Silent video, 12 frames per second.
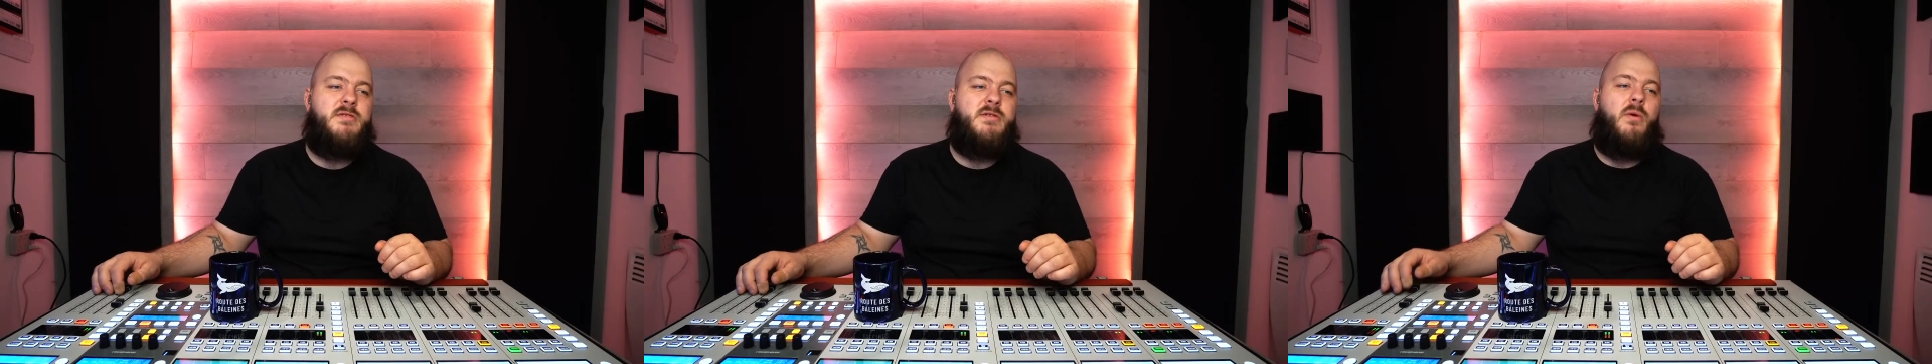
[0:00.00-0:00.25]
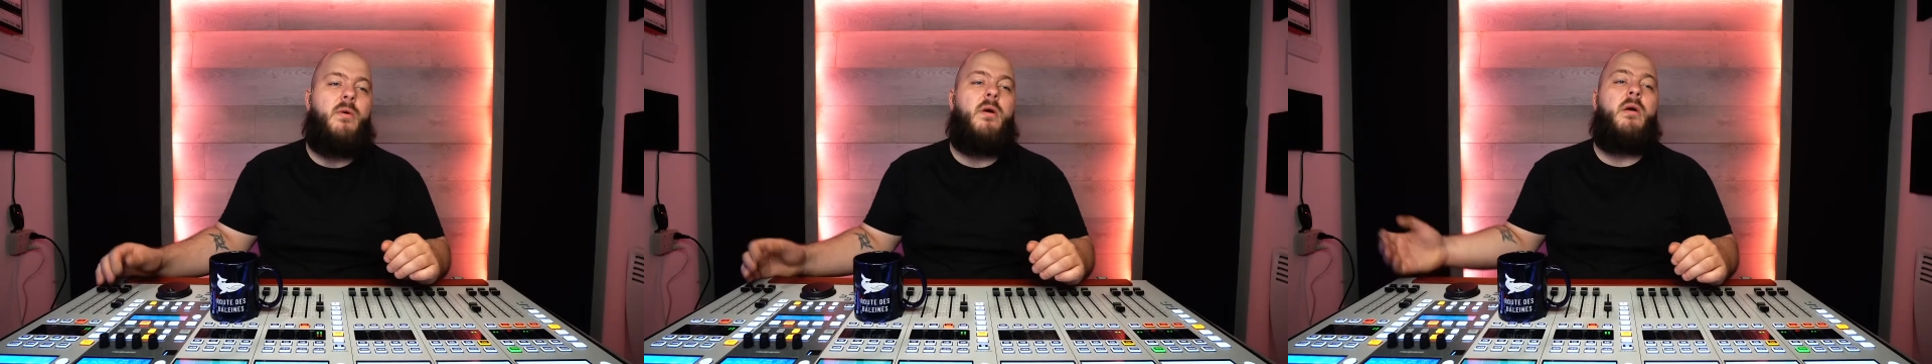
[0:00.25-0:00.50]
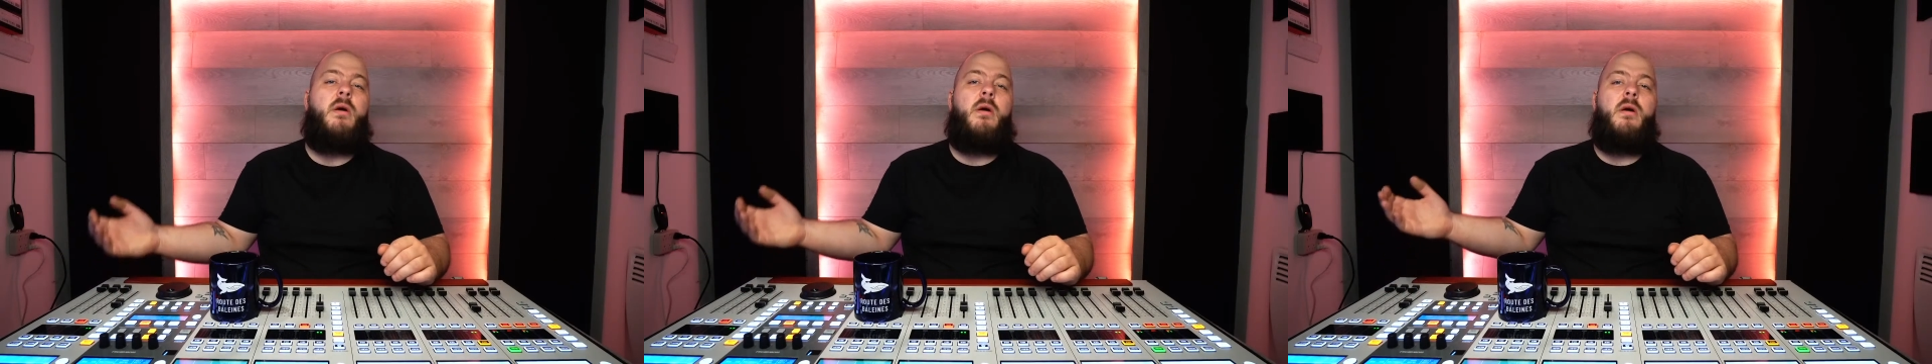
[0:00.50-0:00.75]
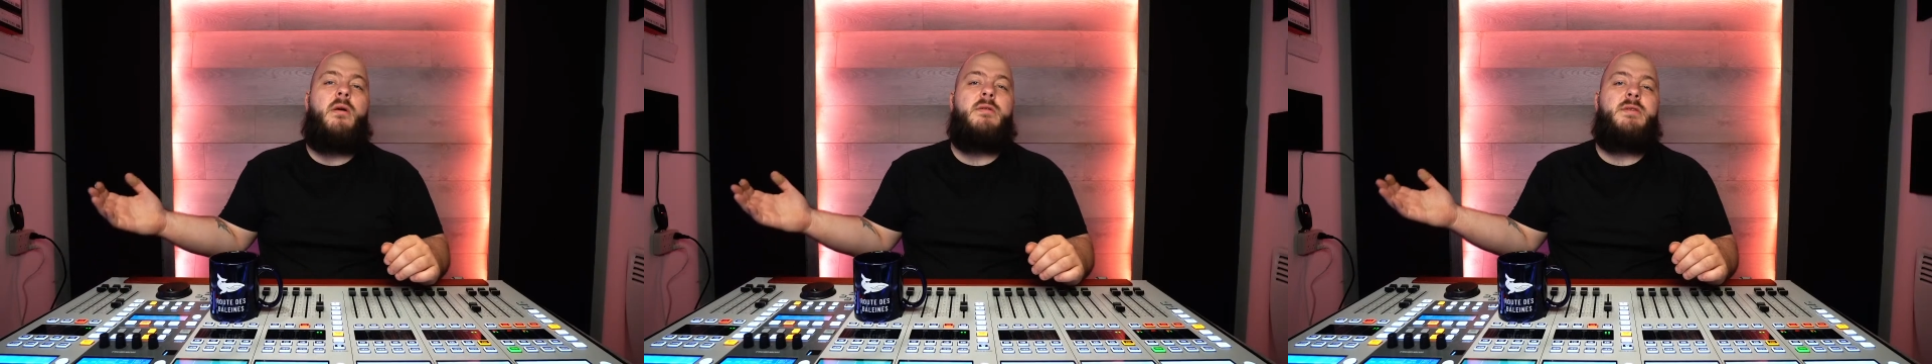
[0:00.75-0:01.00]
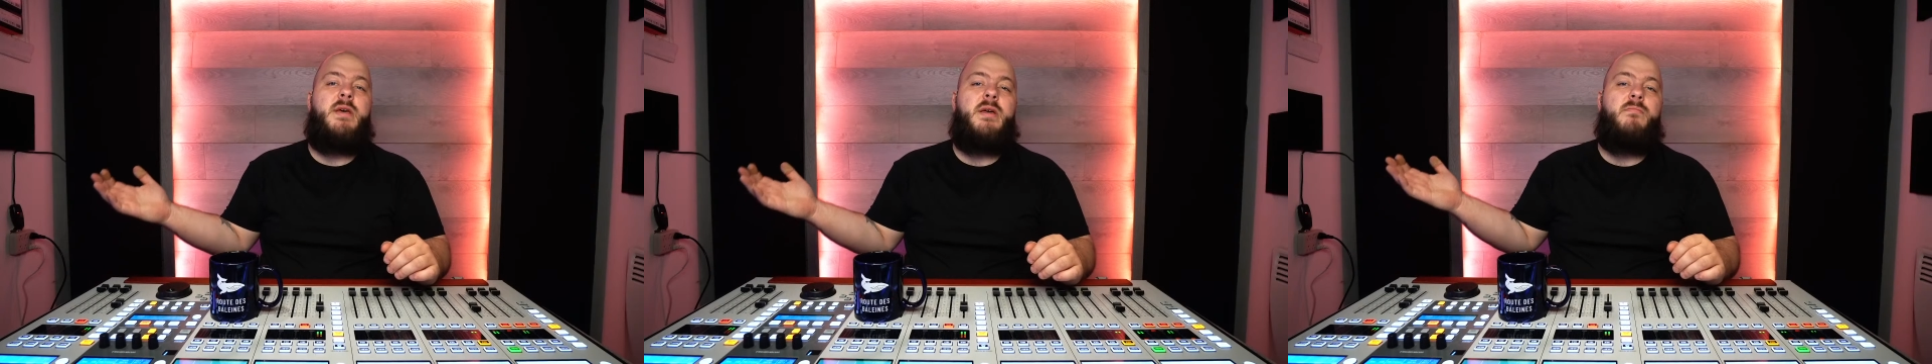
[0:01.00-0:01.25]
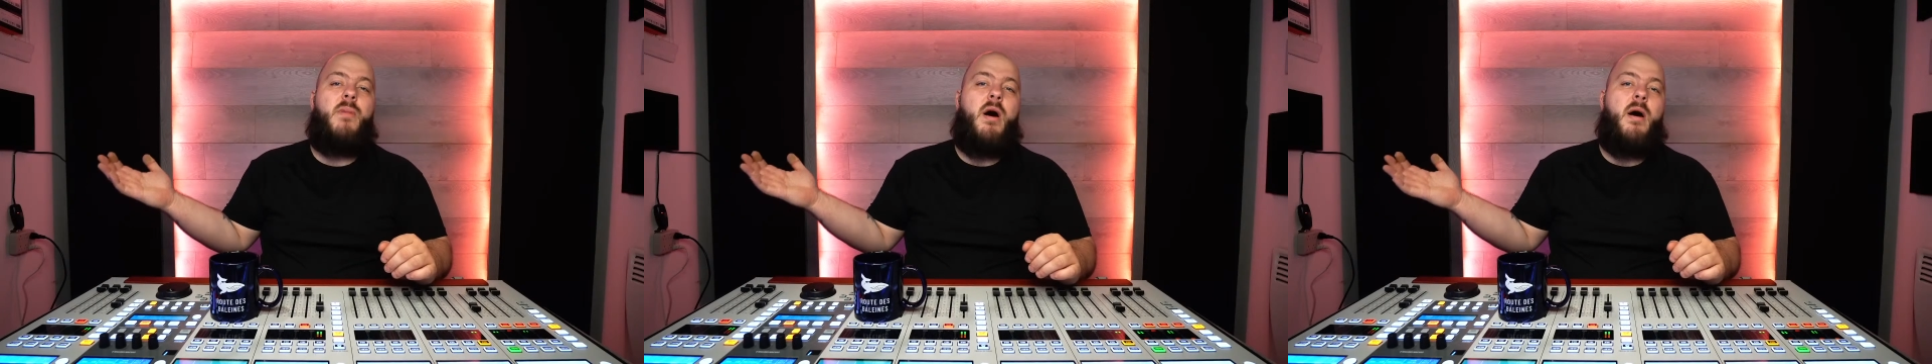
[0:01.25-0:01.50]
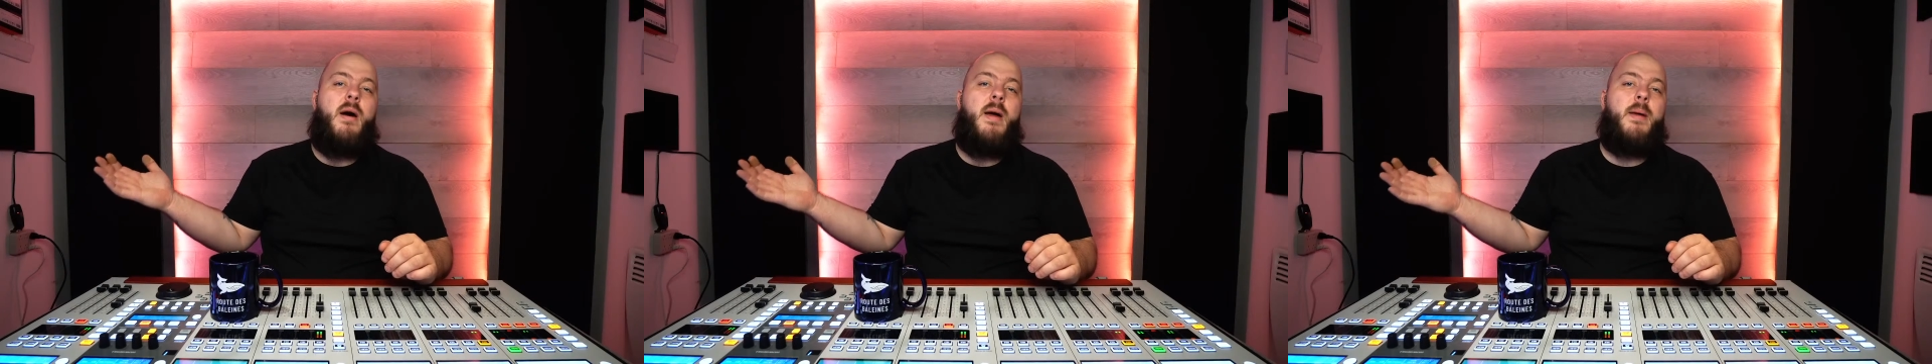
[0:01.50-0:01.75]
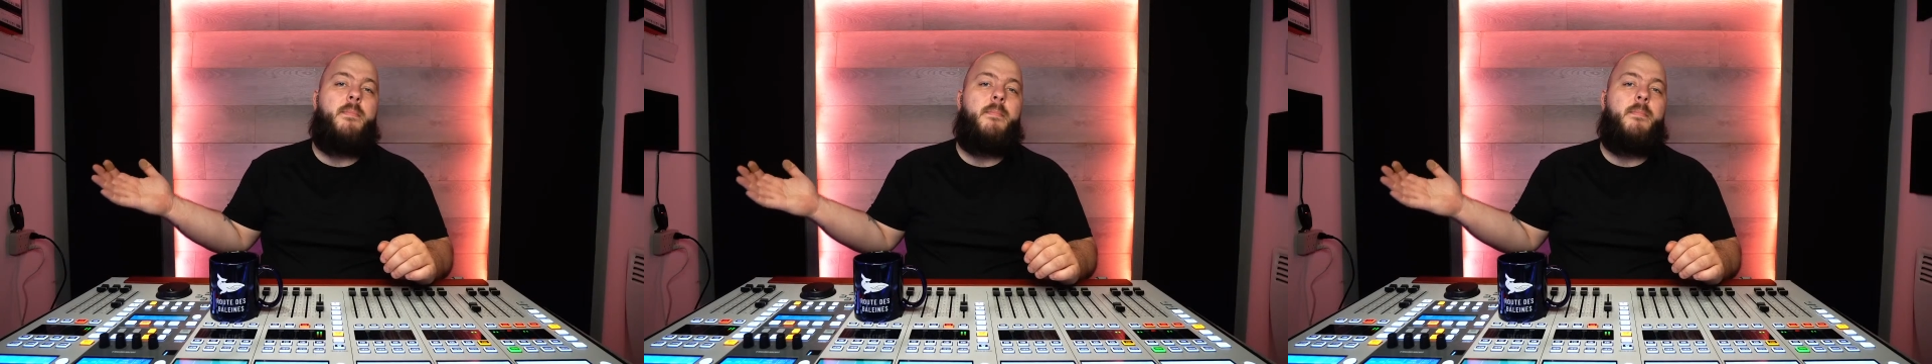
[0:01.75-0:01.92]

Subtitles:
so did my